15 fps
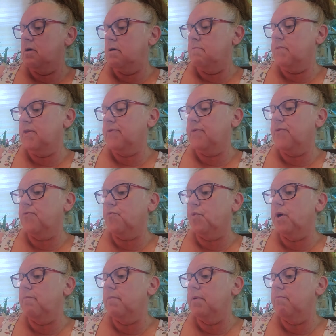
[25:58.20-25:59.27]
This is
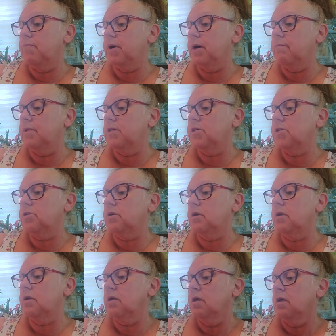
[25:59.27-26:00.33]
Whitman
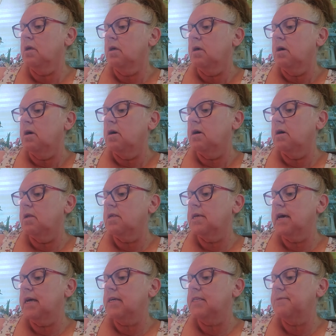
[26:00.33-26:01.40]
Publishing.
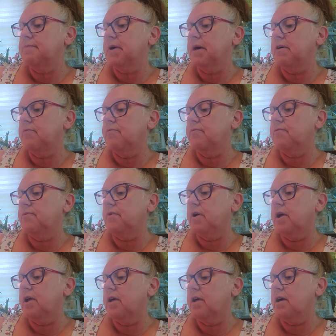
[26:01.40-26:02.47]
Text by
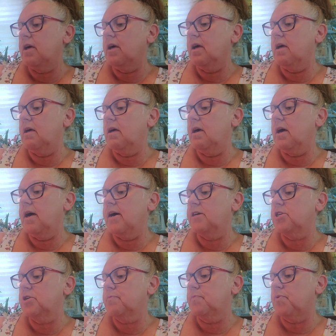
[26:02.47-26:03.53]
Frank
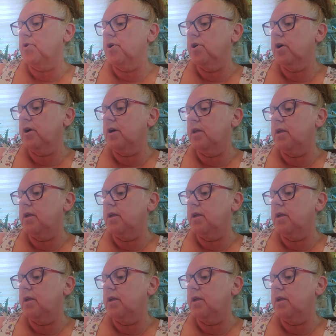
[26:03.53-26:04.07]
Ashbrook and